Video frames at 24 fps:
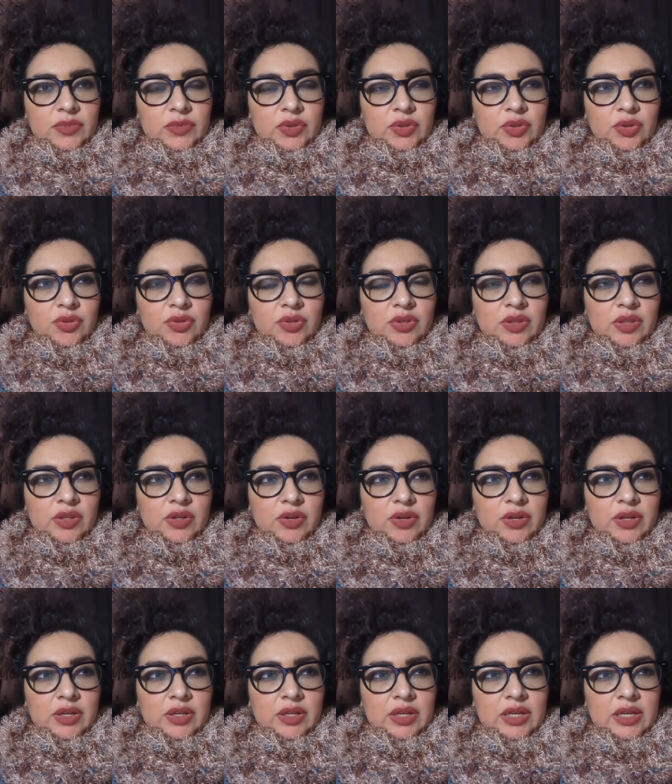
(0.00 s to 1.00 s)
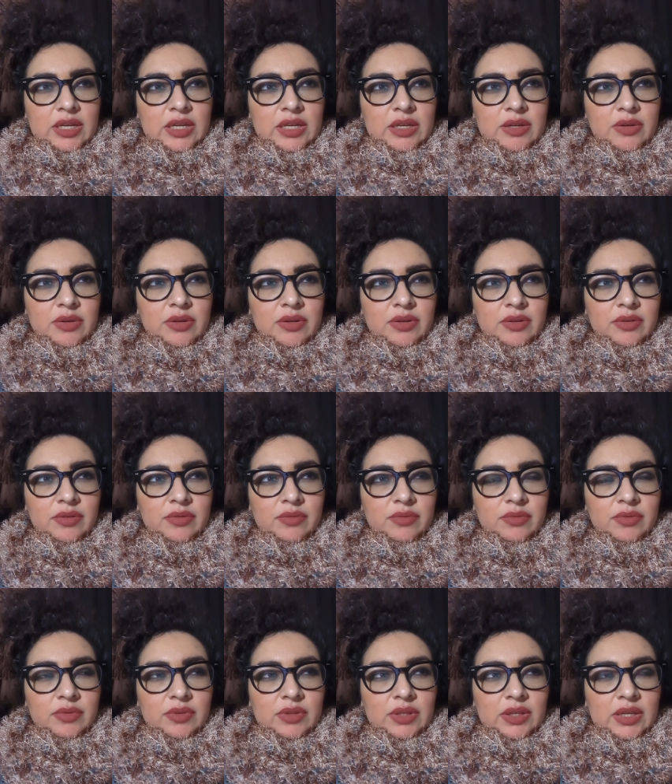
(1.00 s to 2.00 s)
those are the key
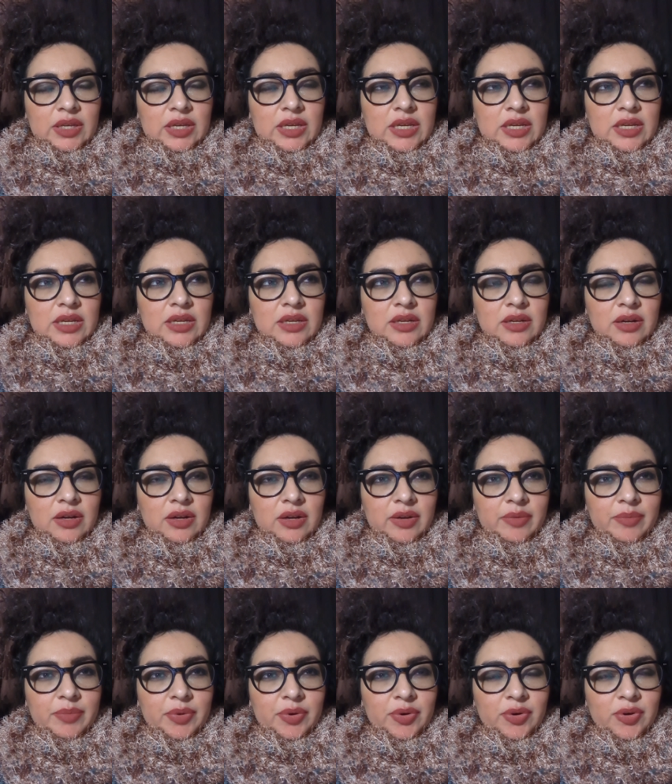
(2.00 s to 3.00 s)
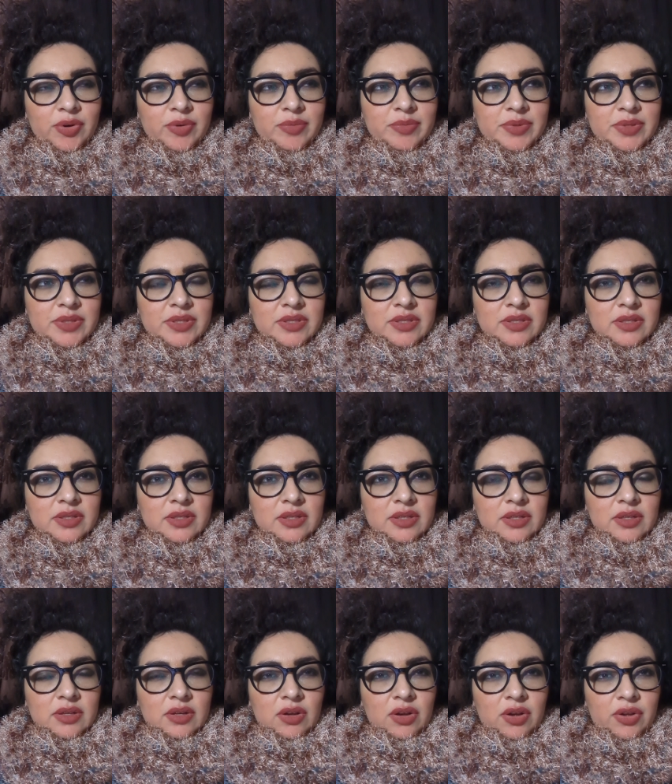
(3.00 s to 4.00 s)
the key um, herbs.
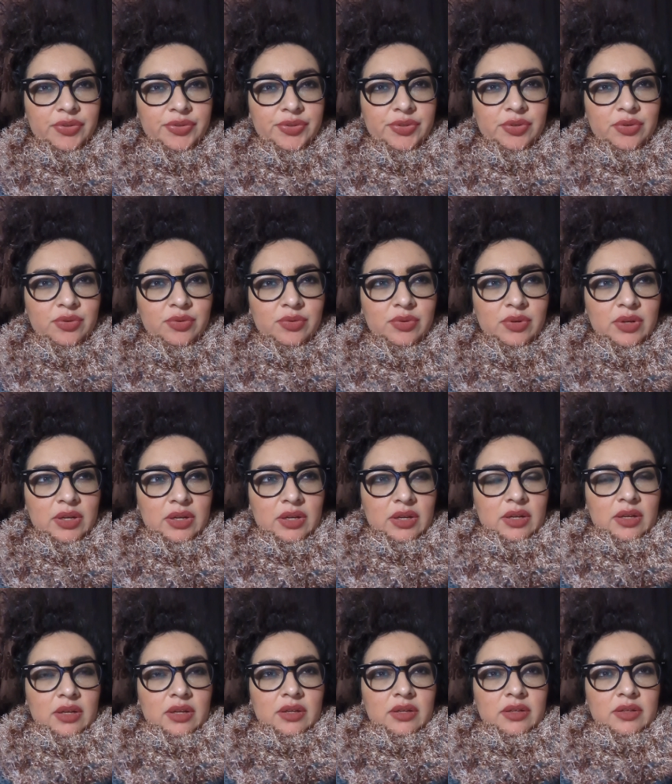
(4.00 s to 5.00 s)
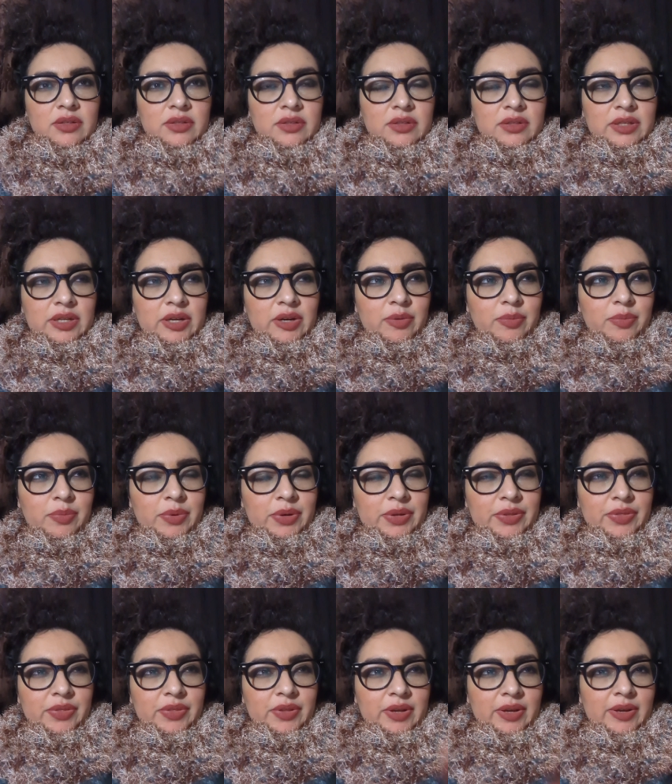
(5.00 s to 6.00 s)
Also, to help
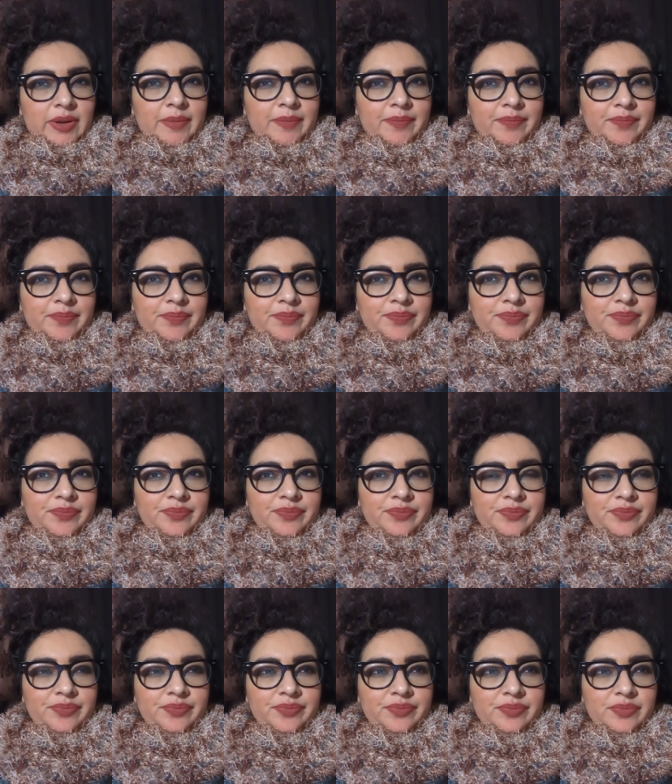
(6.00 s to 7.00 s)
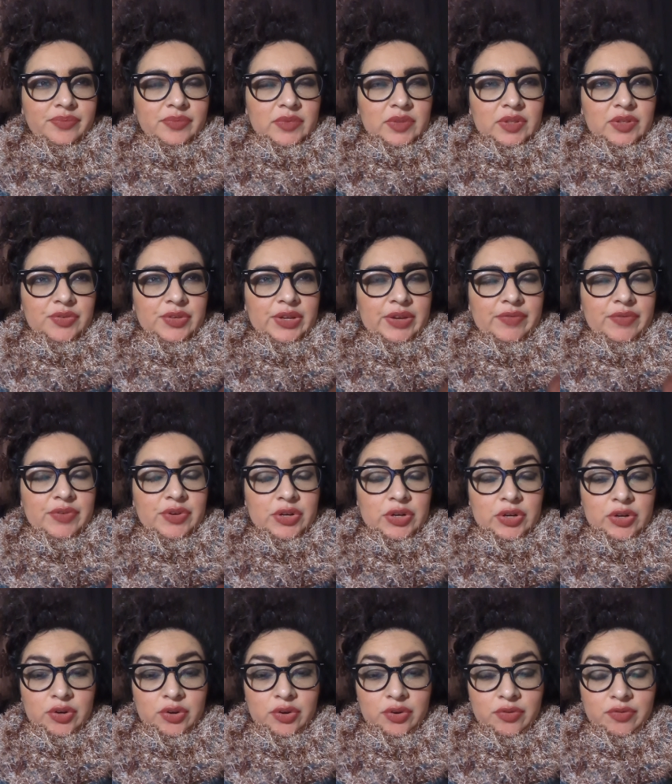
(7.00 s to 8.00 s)
with um, you have
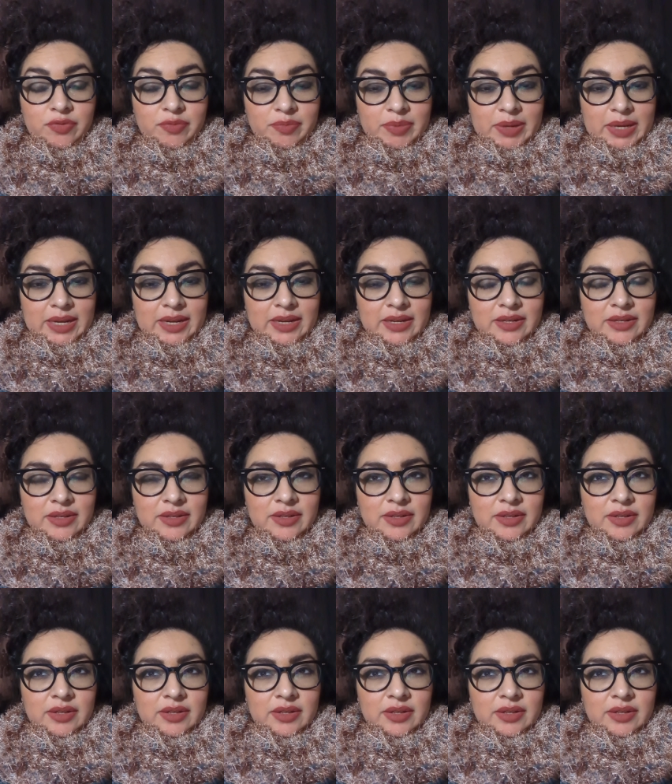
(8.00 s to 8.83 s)
nerve pain.